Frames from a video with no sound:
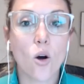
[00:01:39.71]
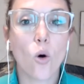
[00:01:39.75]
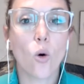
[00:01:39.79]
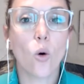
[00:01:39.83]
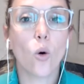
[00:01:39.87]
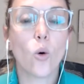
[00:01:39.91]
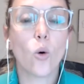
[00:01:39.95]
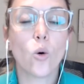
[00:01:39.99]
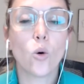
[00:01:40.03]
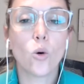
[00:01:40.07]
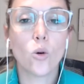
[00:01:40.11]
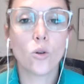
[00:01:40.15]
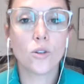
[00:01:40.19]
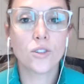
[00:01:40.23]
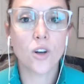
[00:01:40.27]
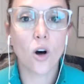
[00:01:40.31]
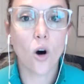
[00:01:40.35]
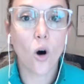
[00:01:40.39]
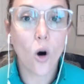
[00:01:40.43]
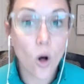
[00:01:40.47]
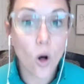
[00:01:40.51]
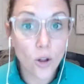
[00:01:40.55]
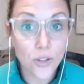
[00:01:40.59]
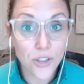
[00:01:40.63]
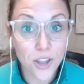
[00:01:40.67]
hold
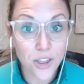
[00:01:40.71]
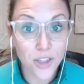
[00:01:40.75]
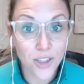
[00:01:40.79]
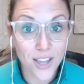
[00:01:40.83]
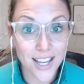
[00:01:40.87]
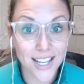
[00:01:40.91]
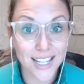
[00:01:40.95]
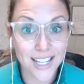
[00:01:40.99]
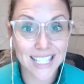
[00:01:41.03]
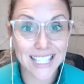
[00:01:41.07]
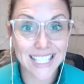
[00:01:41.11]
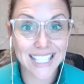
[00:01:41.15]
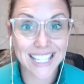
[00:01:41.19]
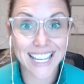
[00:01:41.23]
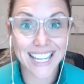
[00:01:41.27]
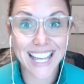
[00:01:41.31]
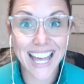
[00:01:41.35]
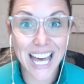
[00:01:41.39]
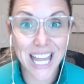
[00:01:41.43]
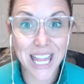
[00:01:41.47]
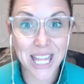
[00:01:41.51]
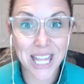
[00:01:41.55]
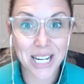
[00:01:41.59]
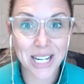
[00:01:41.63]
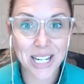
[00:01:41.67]
all the things
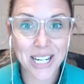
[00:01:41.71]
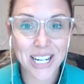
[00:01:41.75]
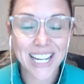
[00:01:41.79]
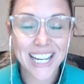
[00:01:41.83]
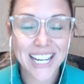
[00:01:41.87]
together